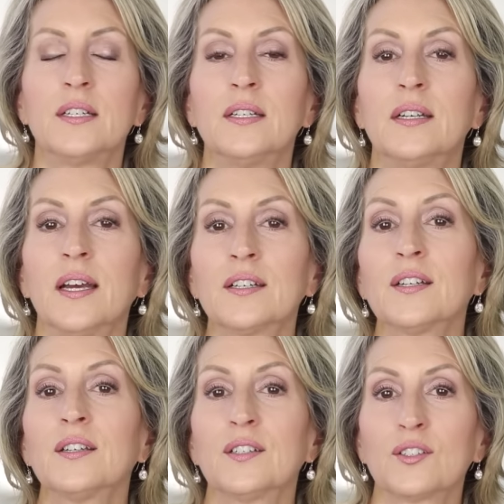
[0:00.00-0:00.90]
To get
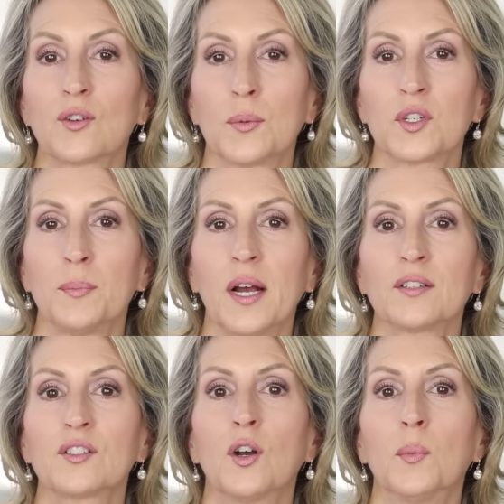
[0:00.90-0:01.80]
to the description
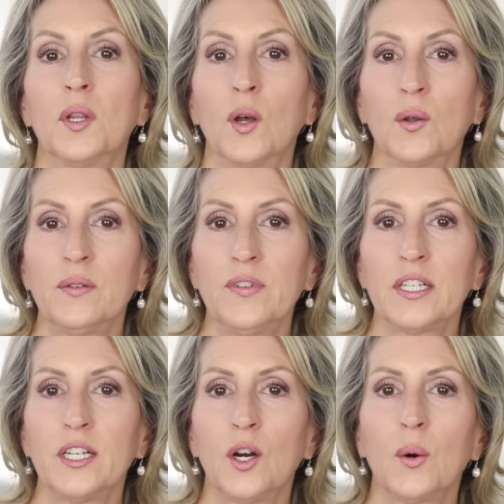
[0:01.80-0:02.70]
box, go below the
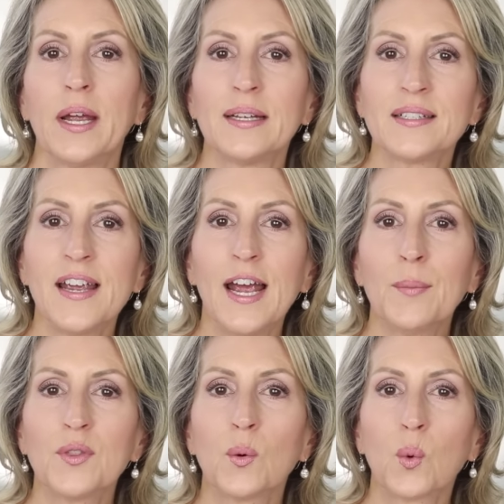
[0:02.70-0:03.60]
video and
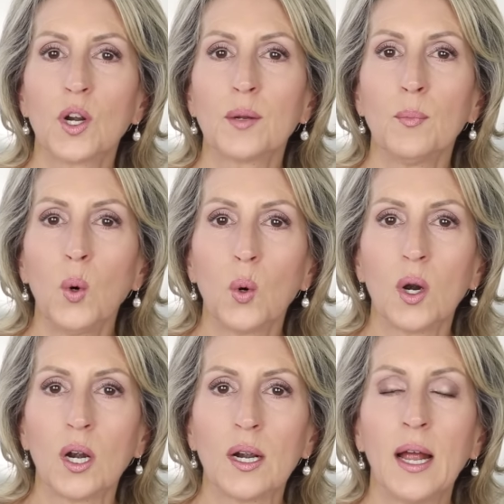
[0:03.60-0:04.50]
tap the word
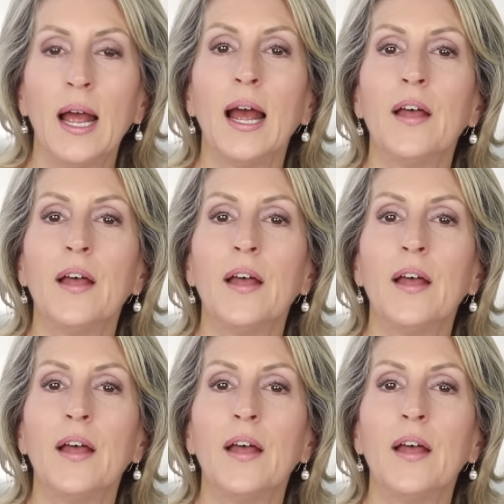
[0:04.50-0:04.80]
more,